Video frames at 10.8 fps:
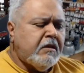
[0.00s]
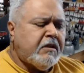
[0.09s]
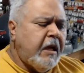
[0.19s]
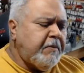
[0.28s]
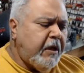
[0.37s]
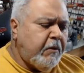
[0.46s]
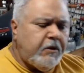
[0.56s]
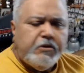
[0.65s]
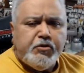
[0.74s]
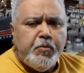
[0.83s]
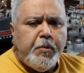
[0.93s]
Same thing with
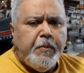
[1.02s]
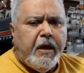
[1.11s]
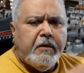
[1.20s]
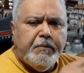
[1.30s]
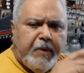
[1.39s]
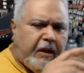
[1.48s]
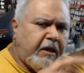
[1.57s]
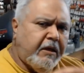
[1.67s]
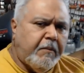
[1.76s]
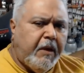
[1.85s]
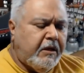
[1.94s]
the Superman,
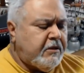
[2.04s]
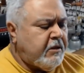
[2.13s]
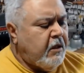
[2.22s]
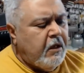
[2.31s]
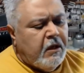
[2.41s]
painting the base.